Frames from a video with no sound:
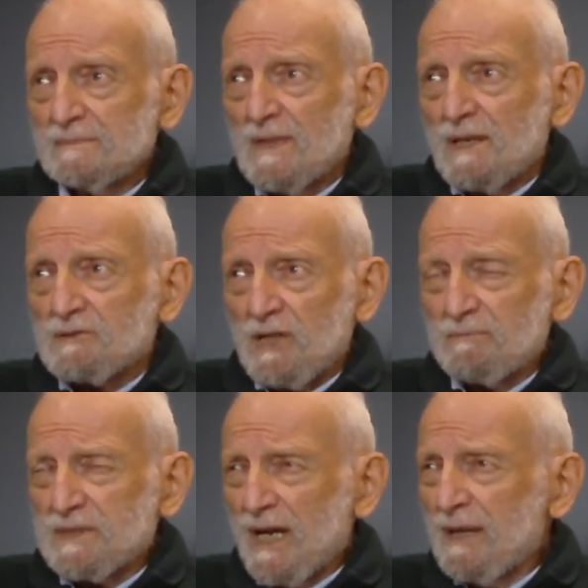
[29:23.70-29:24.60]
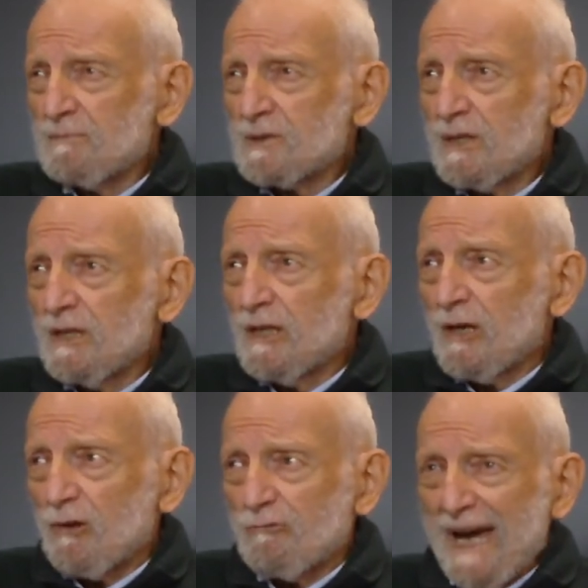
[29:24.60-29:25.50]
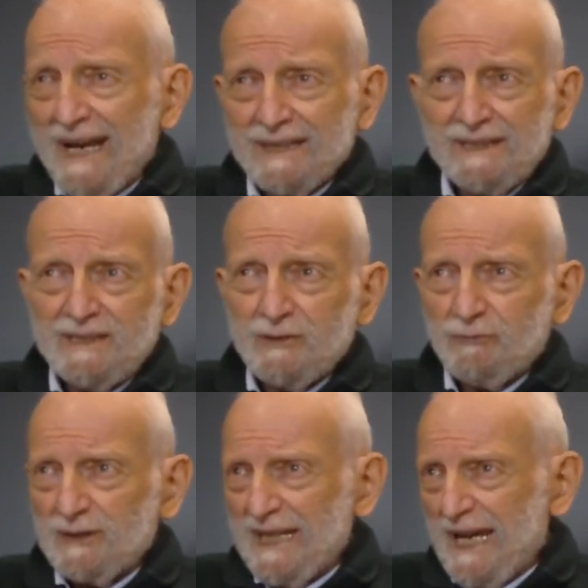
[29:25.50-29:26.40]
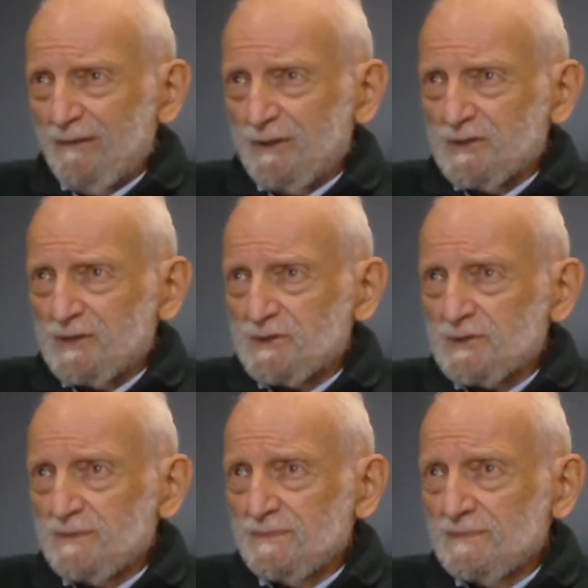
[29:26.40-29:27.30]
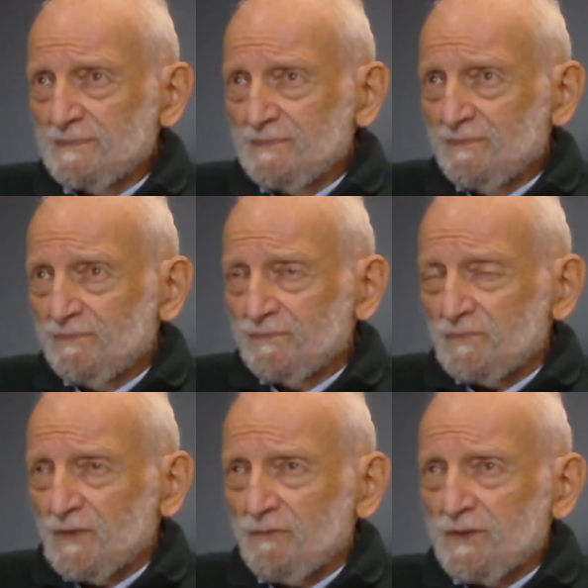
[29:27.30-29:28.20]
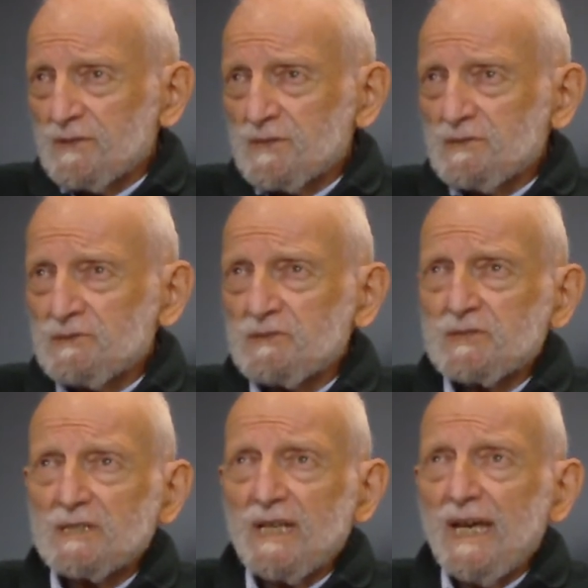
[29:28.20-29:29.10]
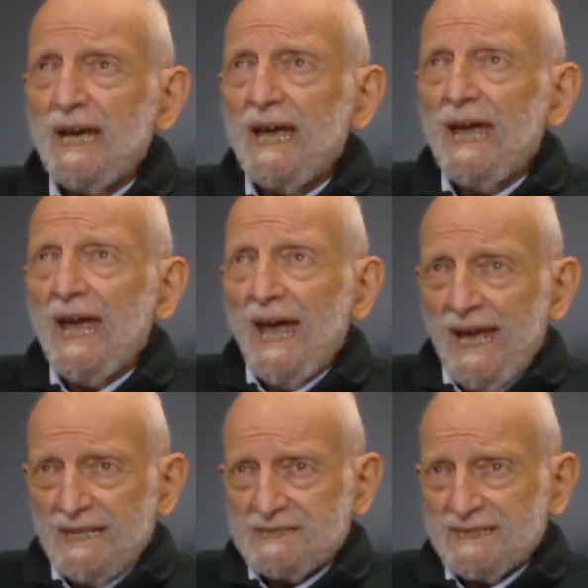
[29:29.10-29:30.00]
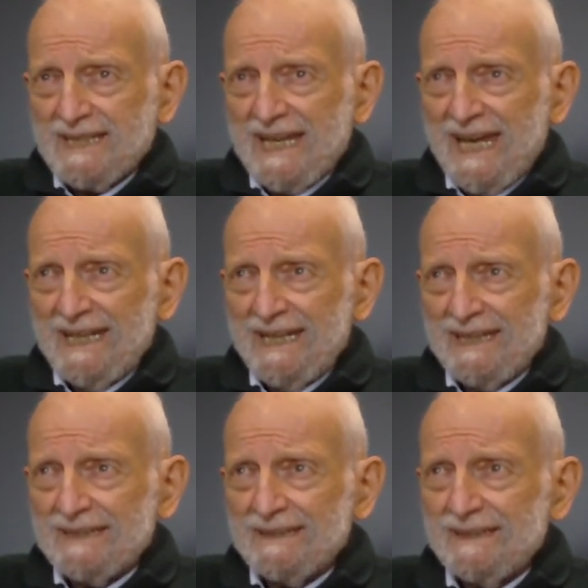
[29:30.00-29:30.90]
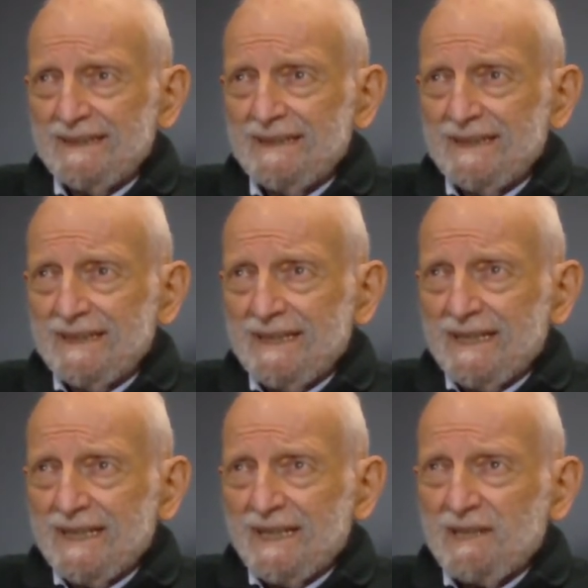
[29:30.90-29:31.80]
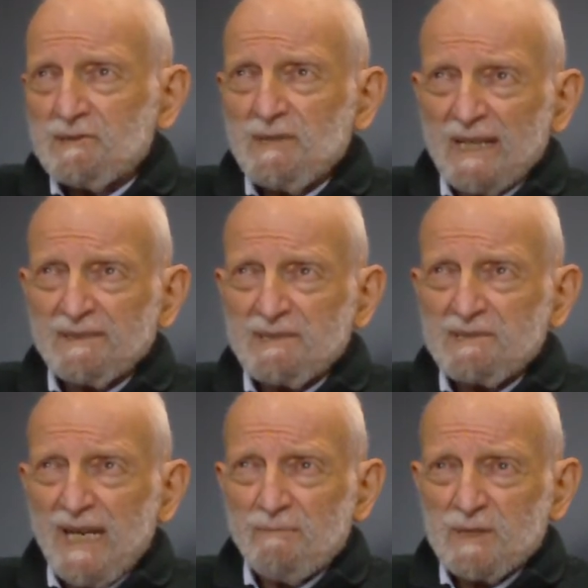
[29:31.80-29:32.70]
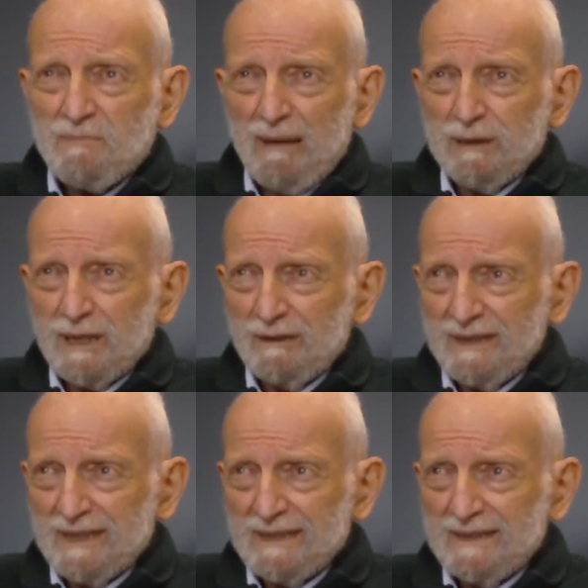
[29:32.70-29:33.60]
sometimes radically different languages. For instance, ancient Akkadian is not the same as Babylonian.